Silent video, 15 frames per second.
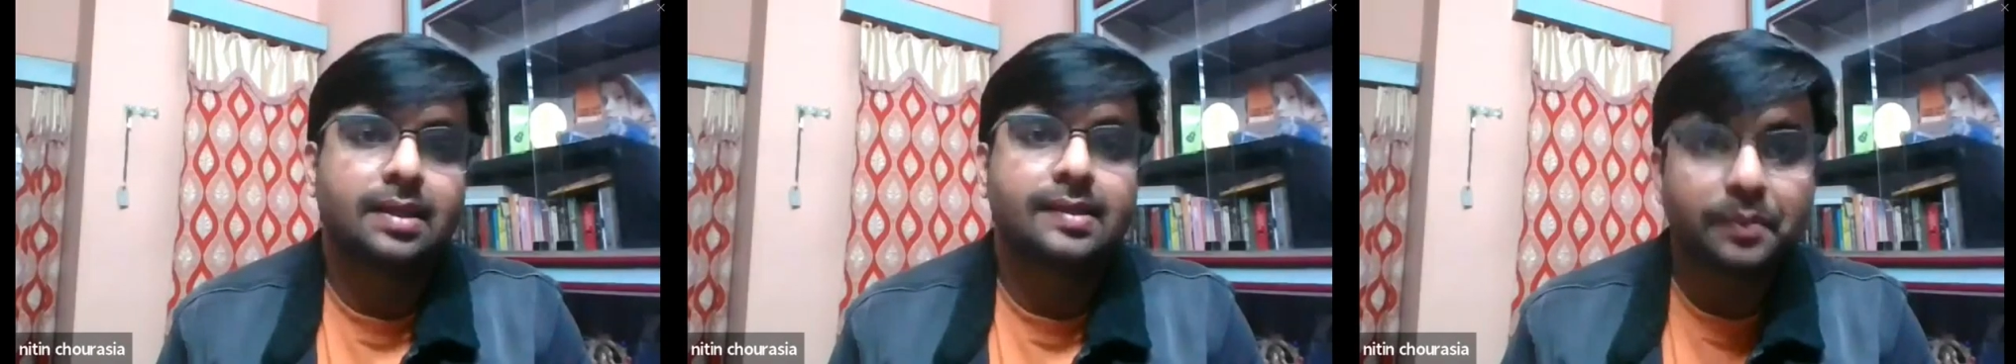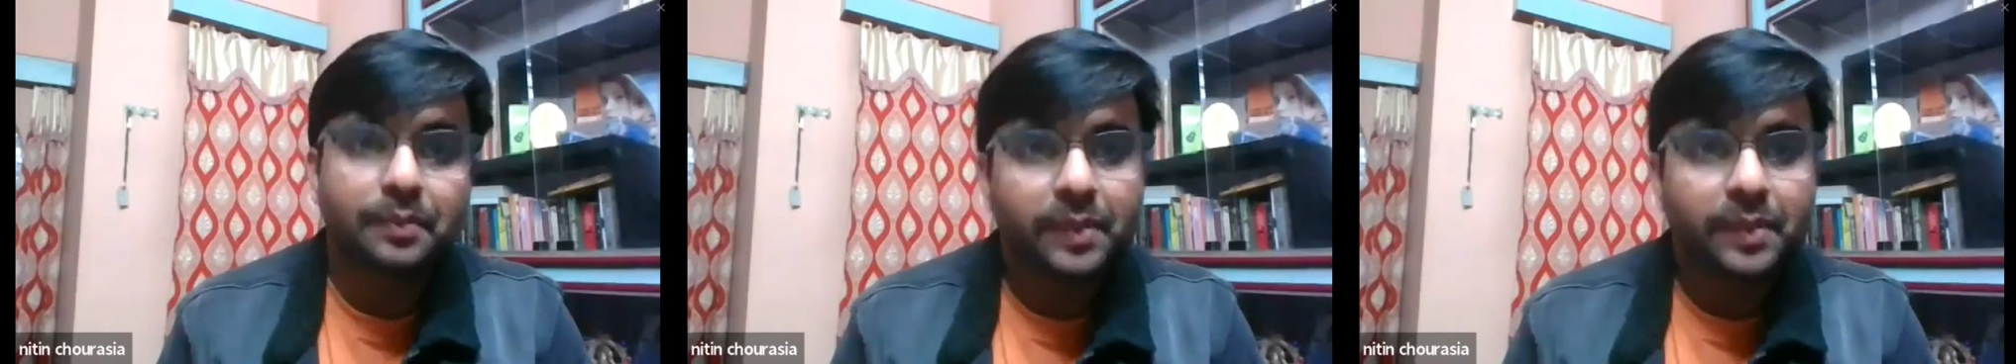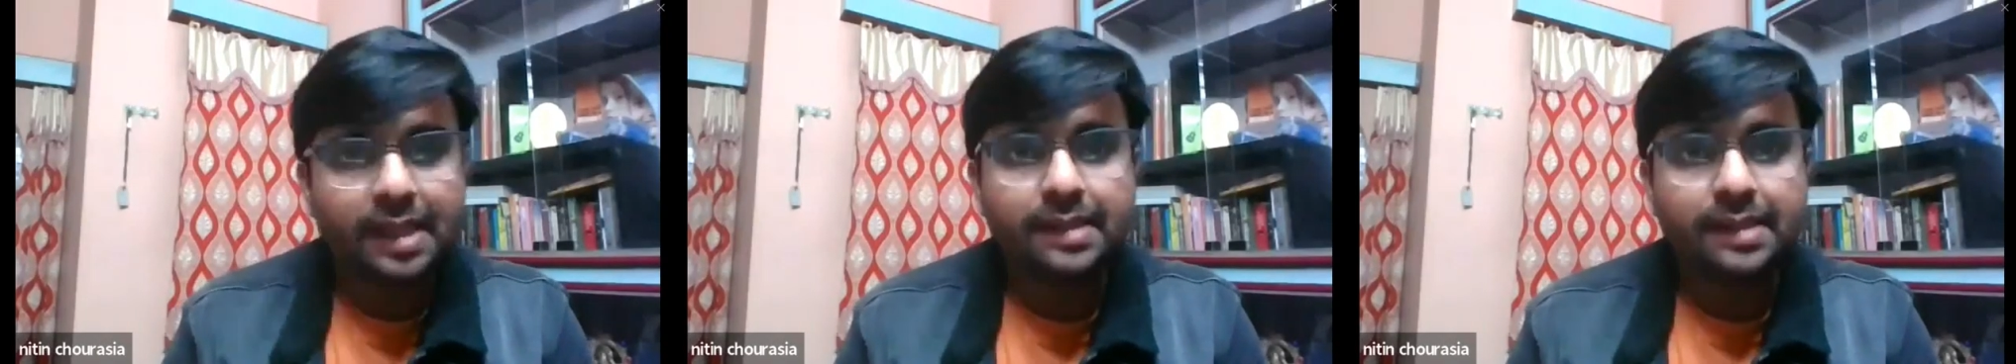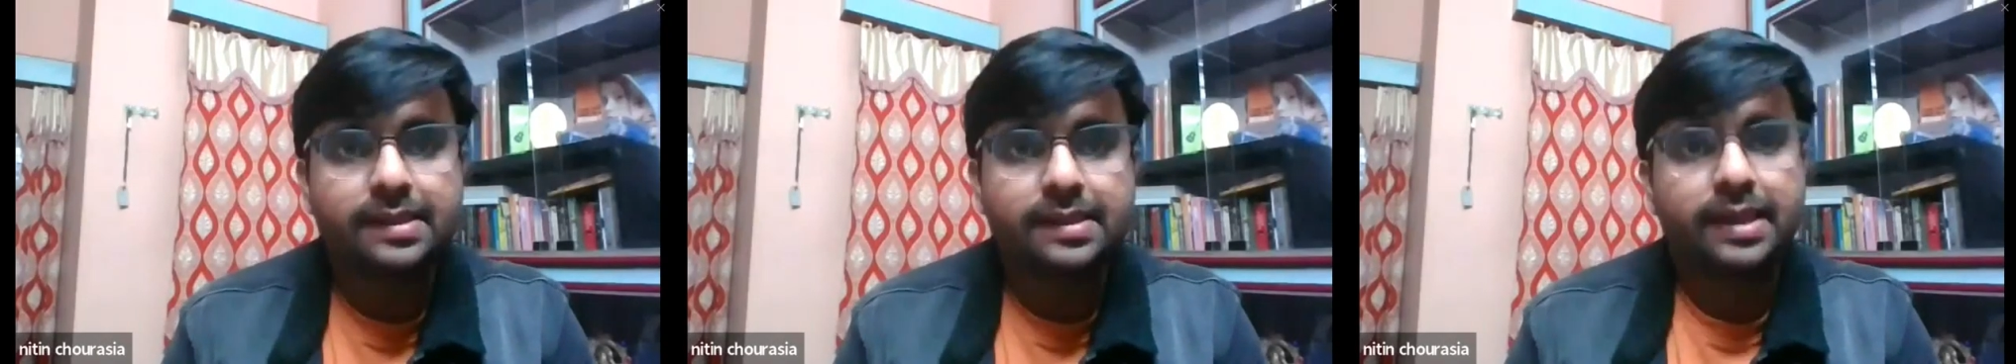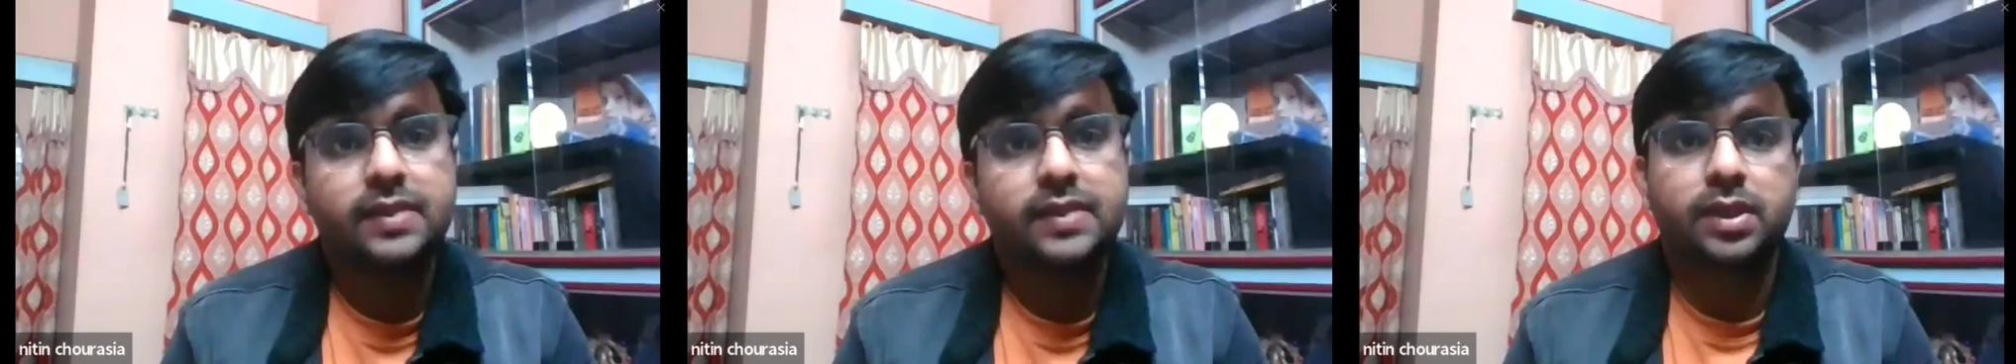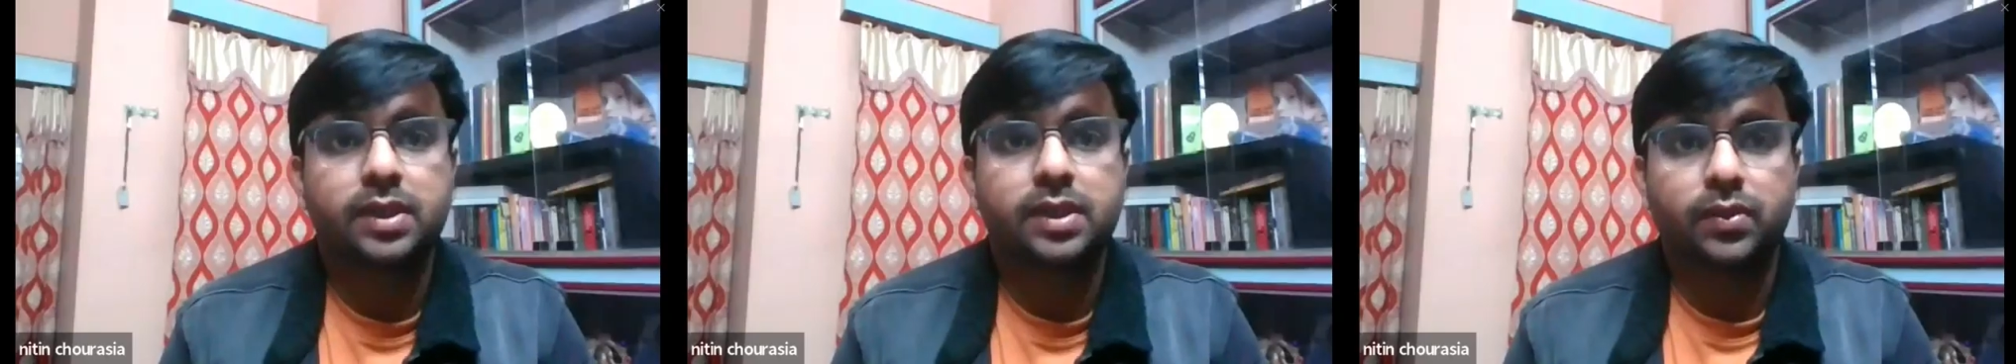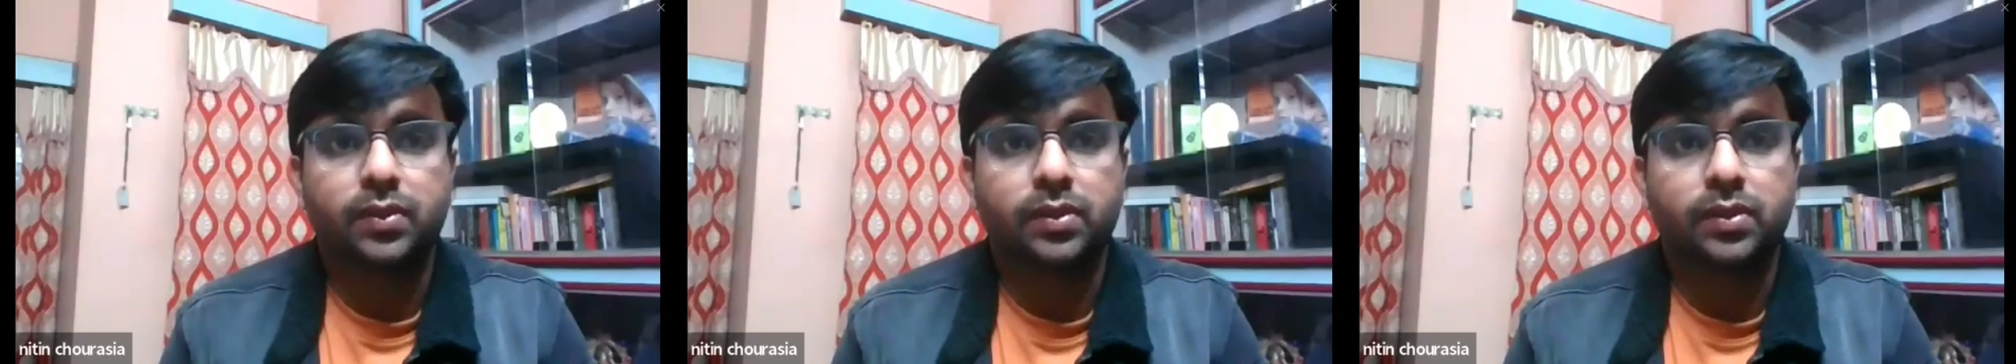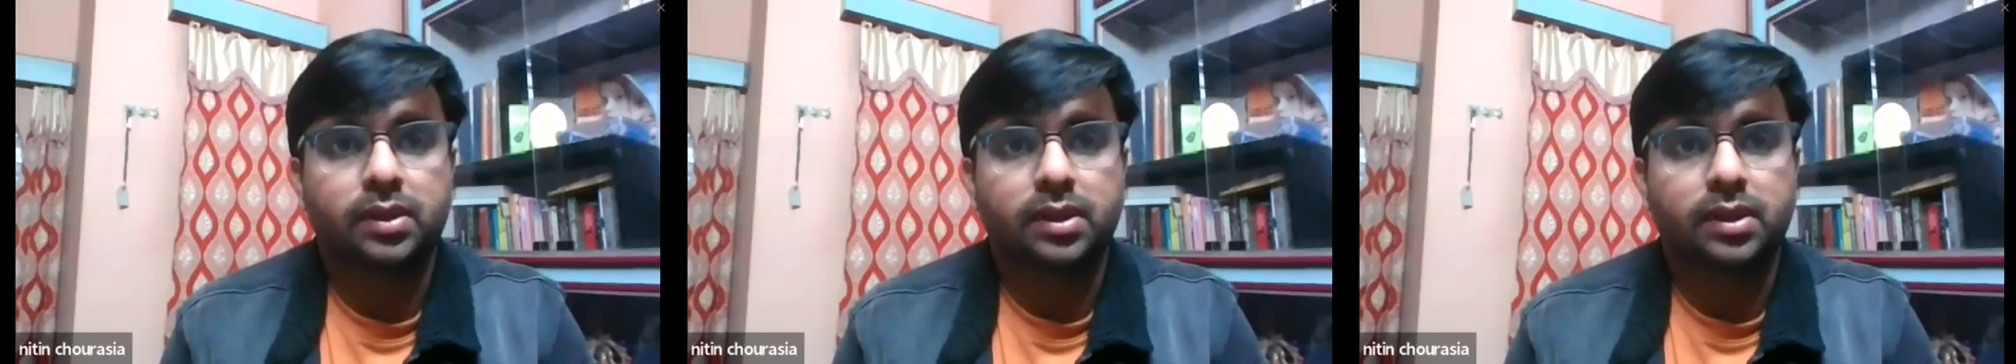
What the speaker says: Something sticks with you,